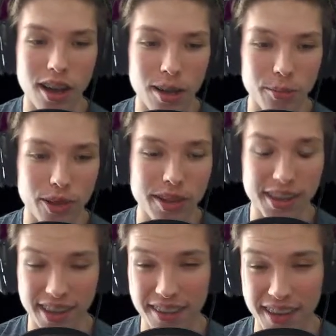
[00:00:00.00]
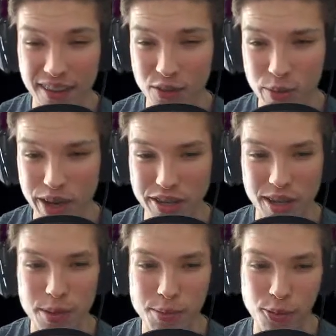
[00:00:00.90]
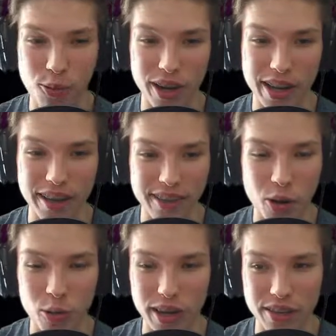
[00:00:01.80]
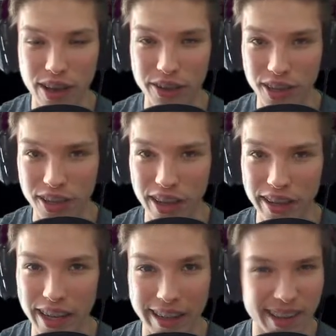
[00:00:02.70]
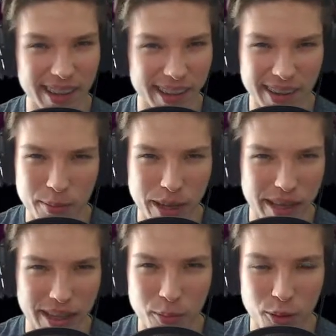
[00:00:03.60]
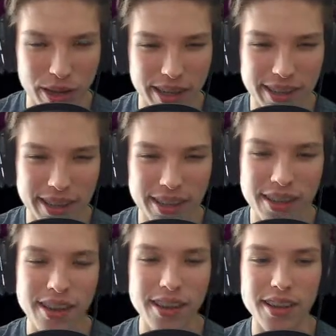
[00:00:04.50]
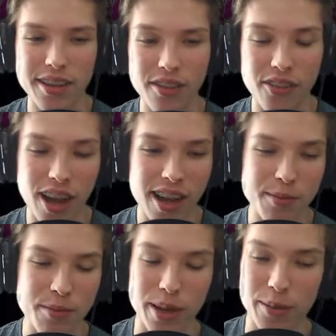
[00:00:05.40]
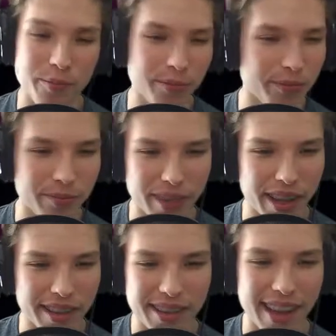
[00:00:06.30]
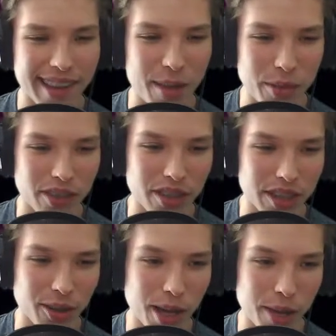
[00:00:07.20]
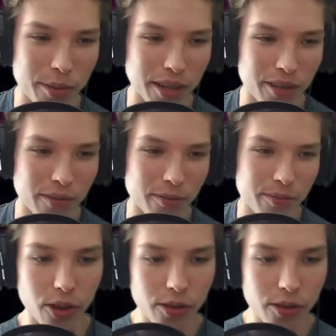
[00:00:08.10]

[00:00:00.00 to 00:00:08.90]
Once again, the information that people want, it's always found online. I guess this is making it more easy to find, but it's not that big of a deal in my opinion.